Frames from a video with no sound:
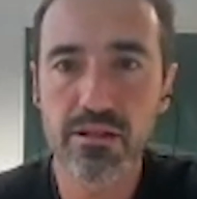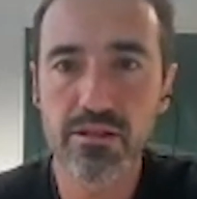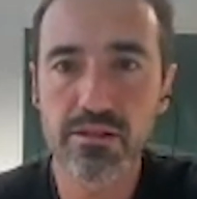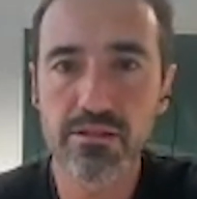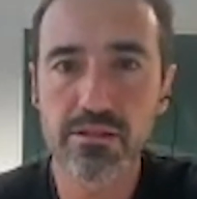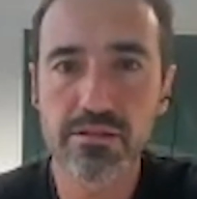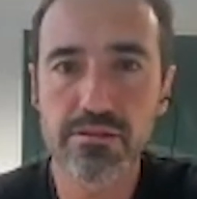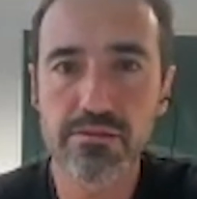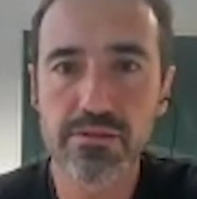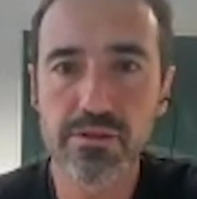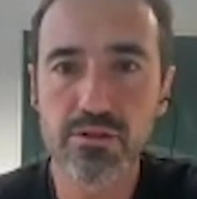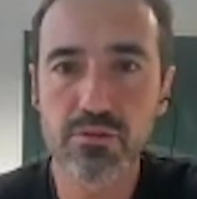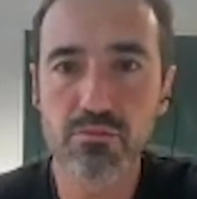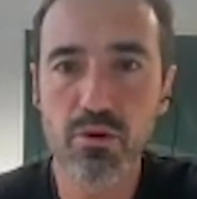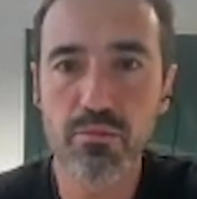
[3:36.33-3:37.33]

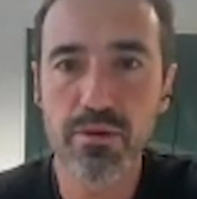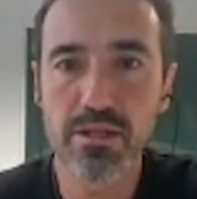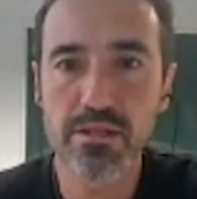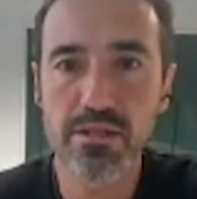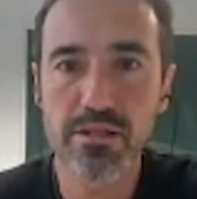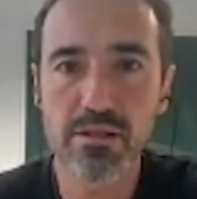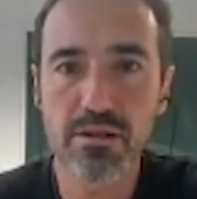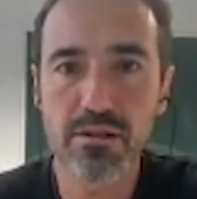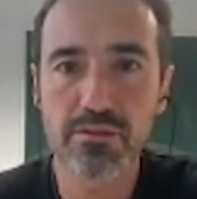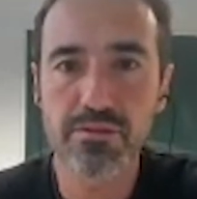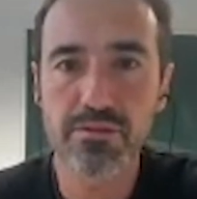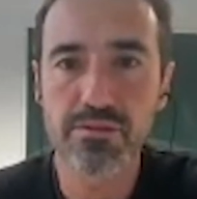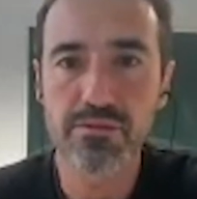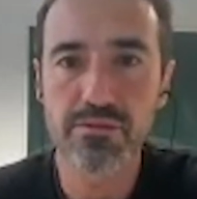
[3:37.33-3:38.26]
the moments of